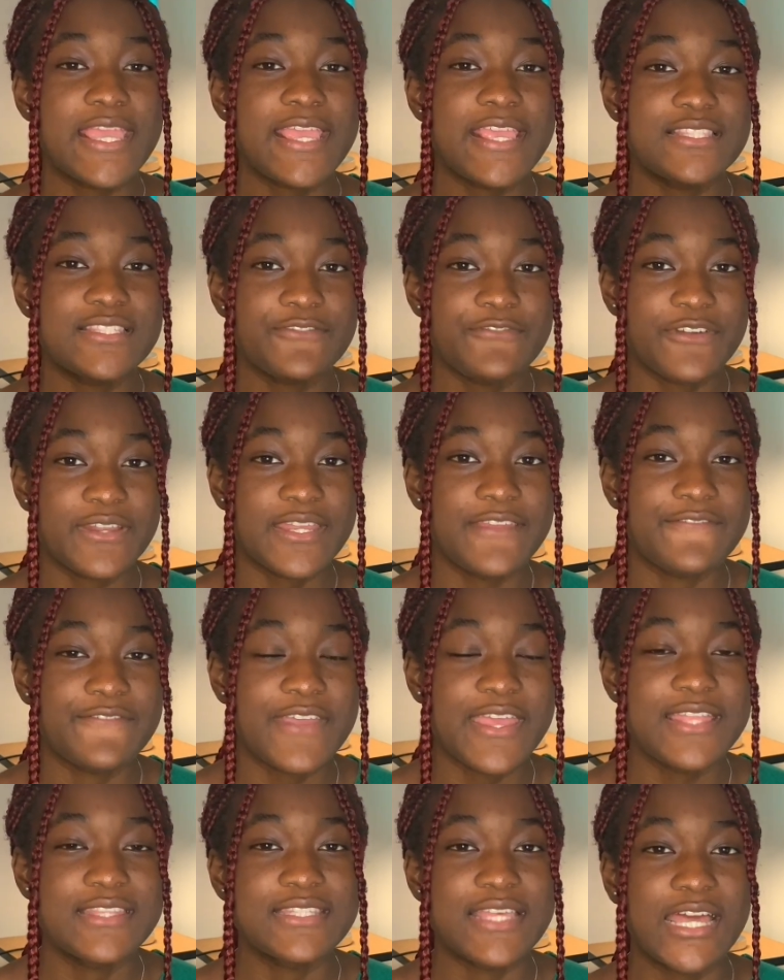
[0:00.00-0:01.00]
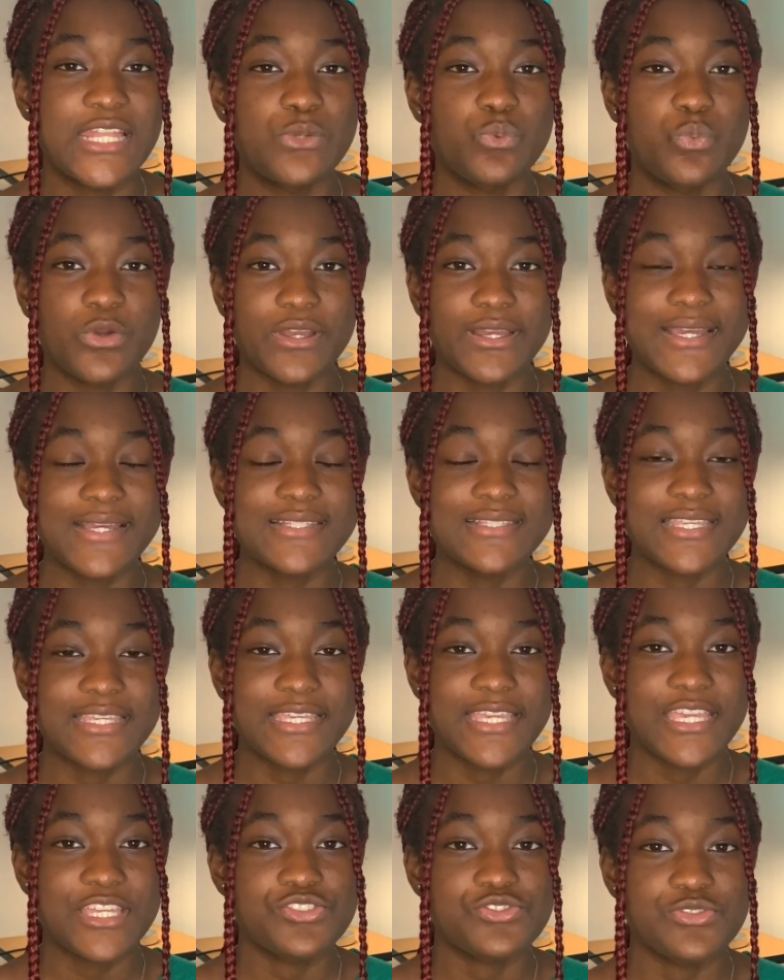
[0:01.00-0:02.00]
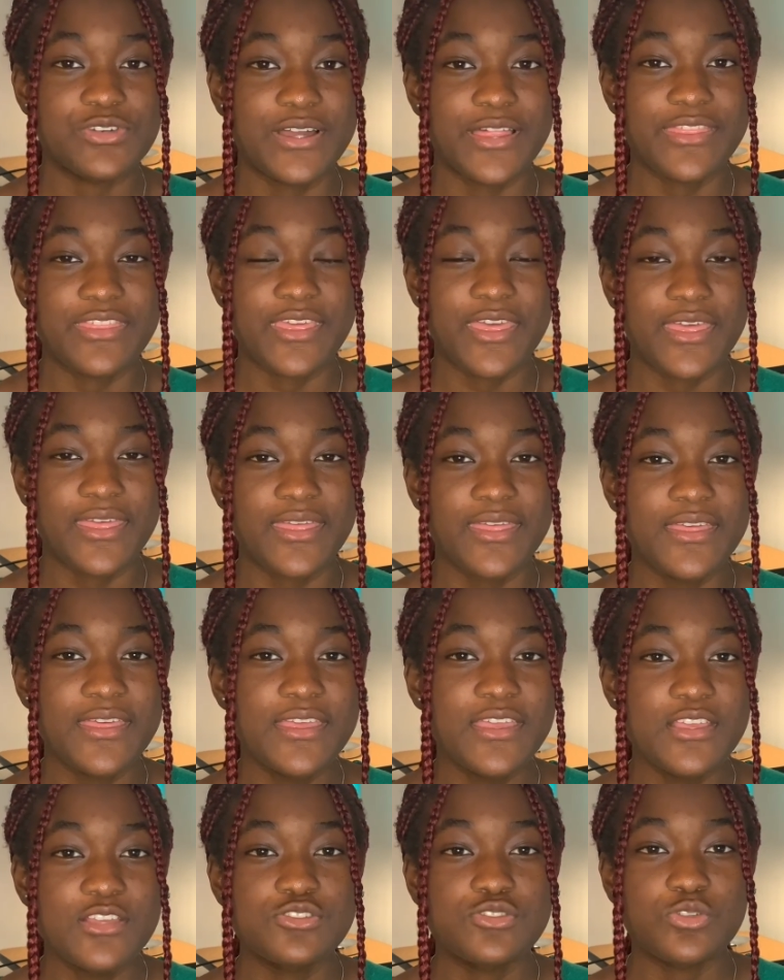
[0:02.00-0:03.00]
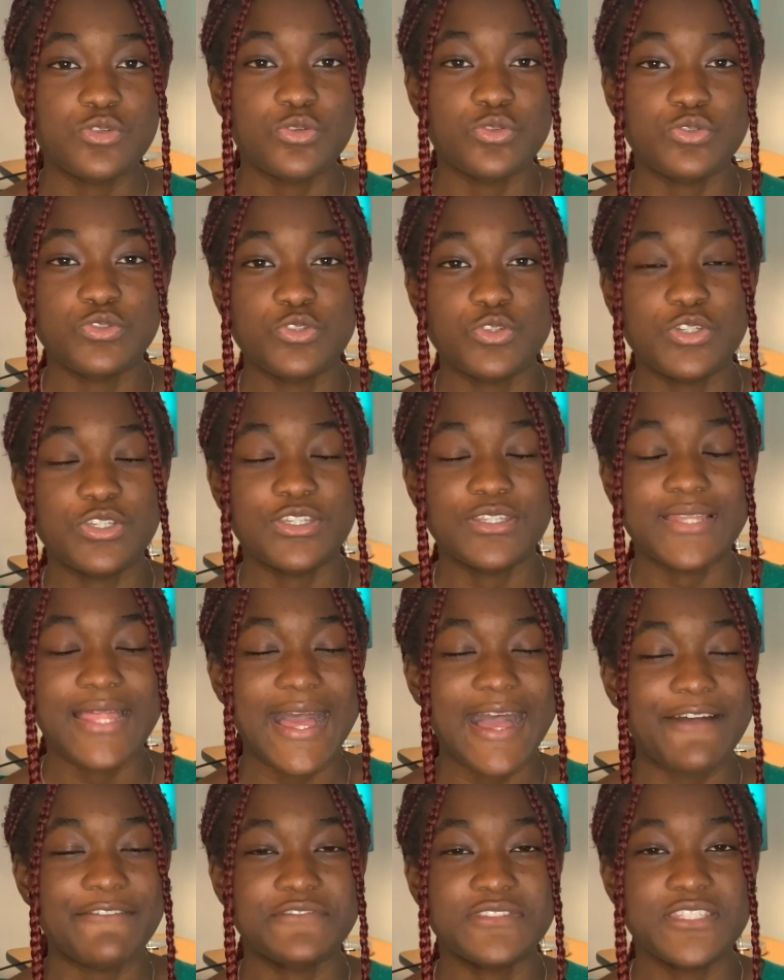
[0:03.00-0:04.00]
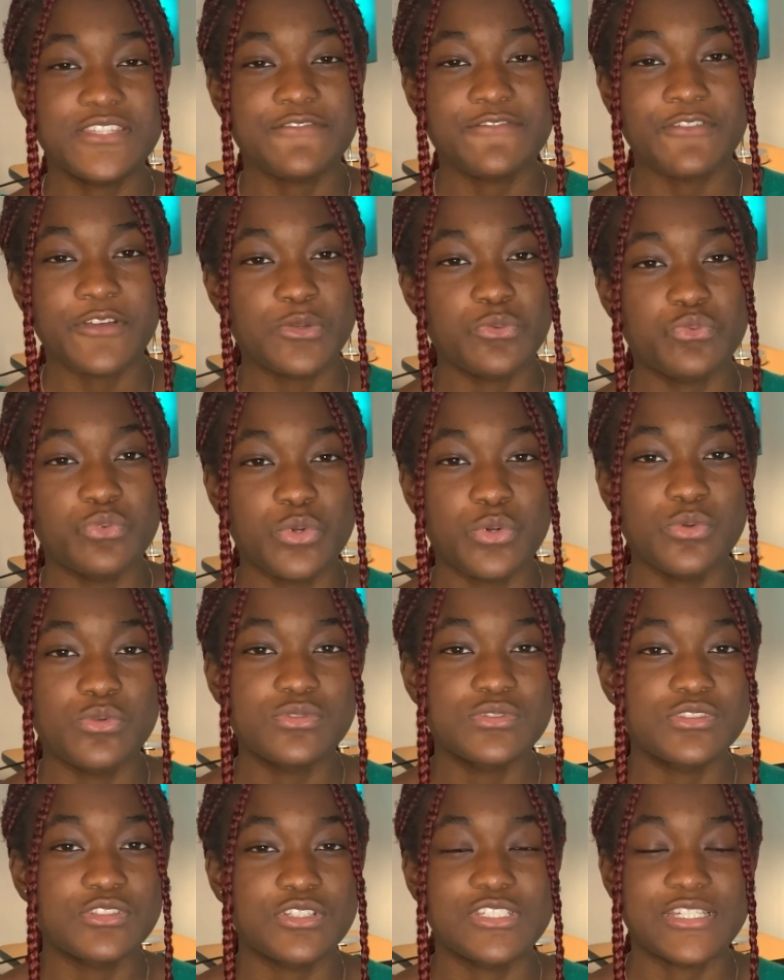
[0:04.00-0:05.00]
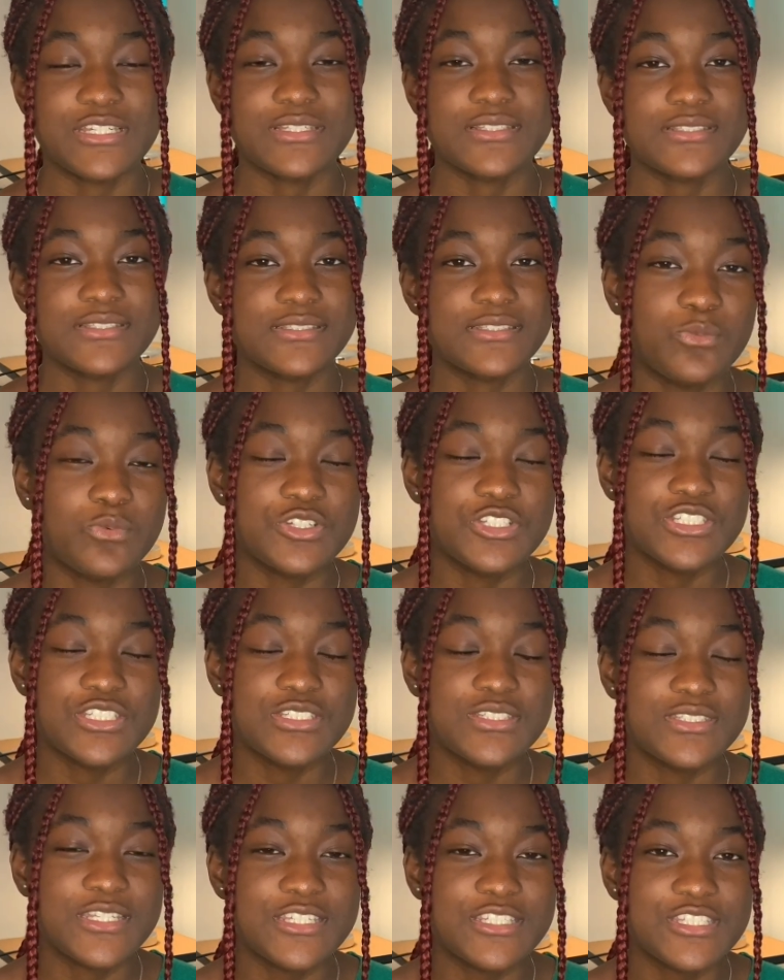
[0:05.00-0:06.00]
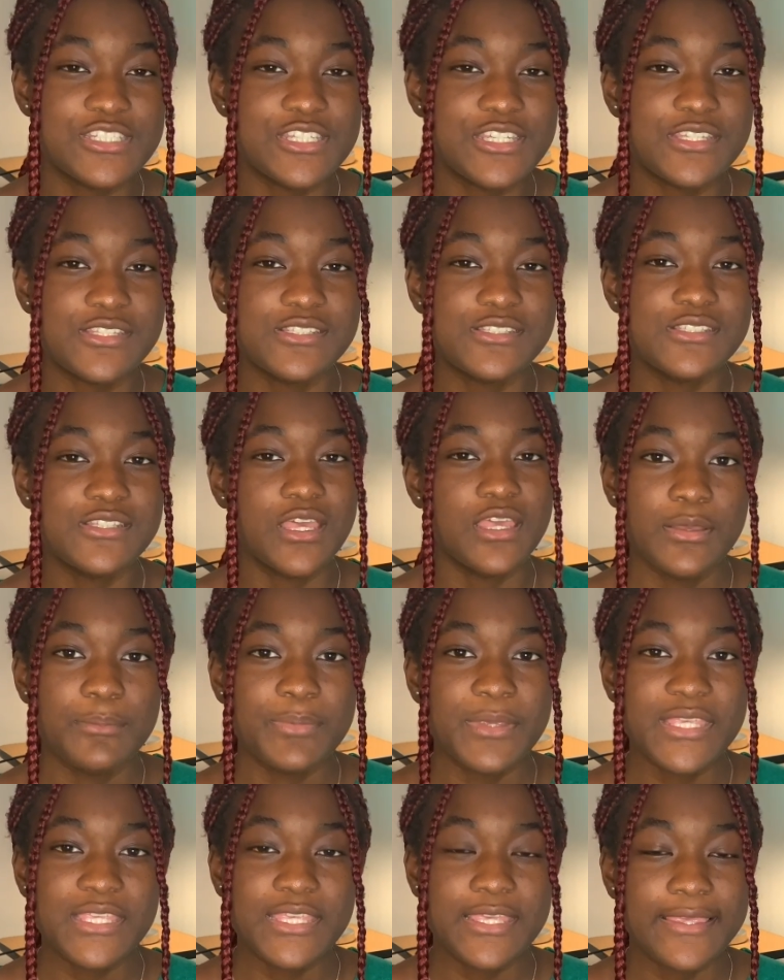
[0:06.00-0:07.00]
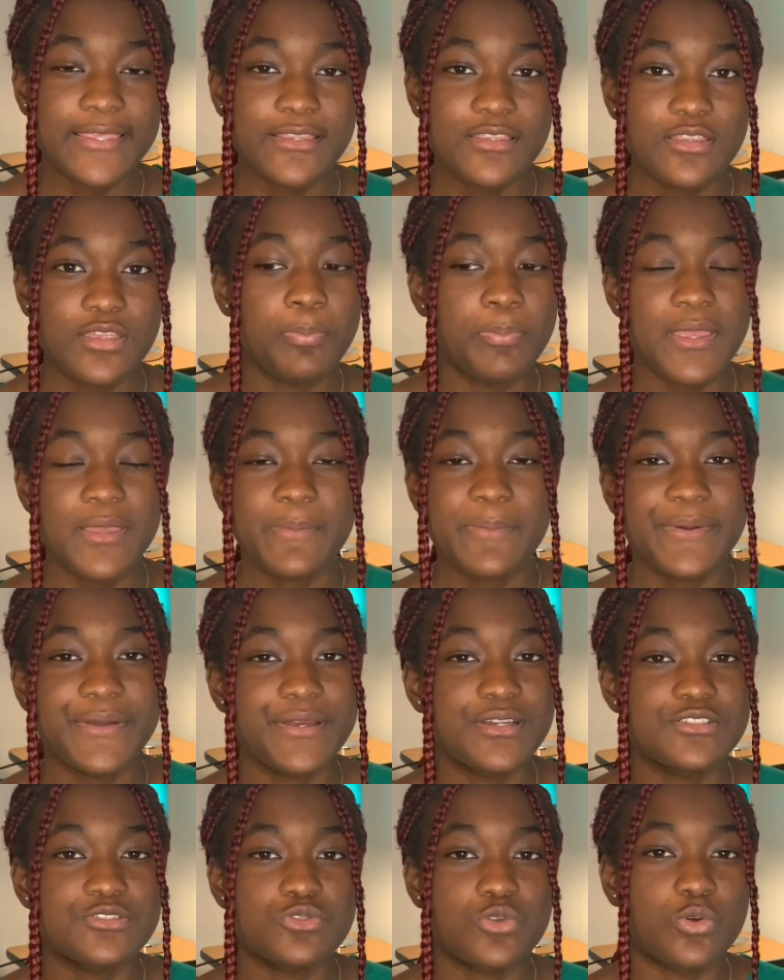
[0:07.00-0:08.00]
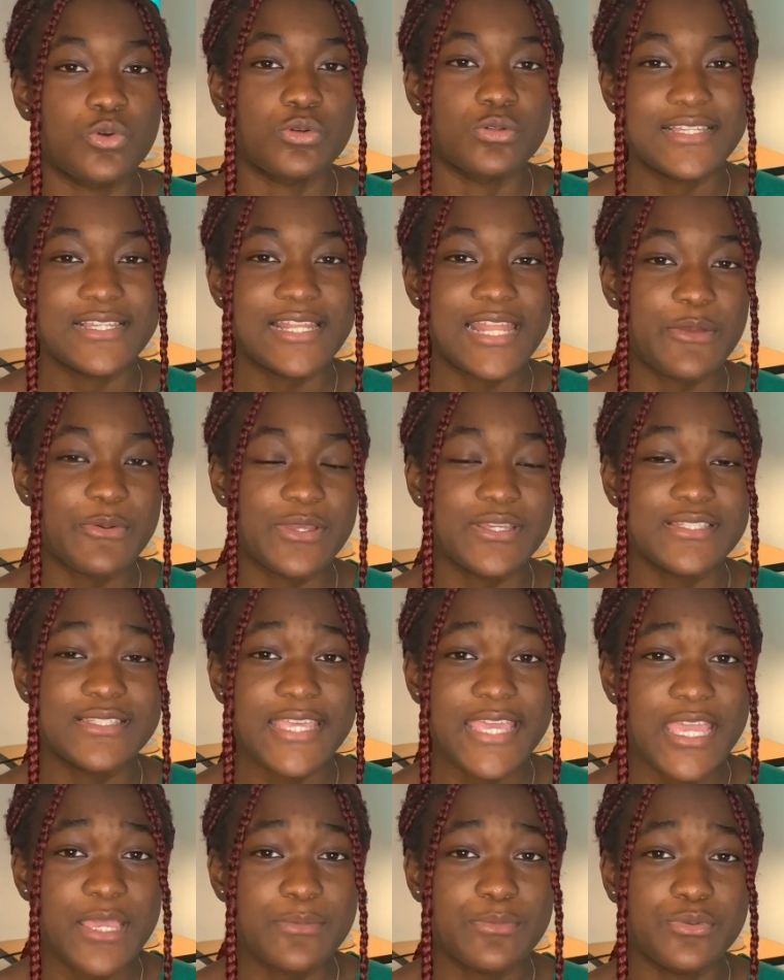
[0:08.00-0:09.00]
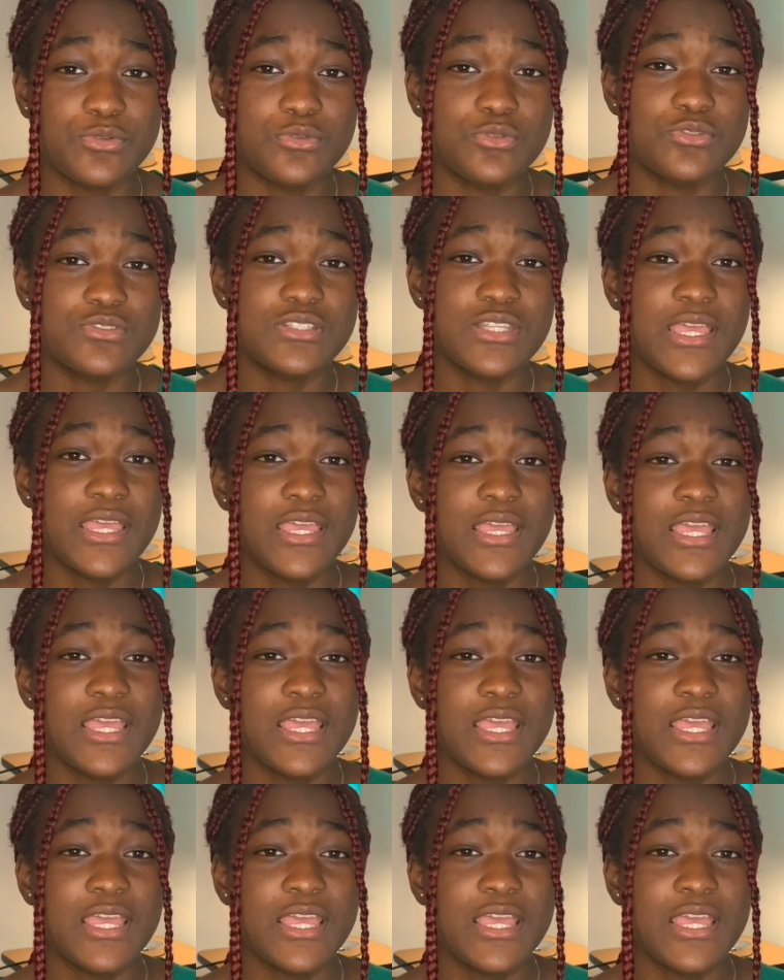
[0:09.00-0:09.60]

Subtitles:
different events and work as a caterer there. So you could have different roles such as washing dishes, picking papers or clearing tables.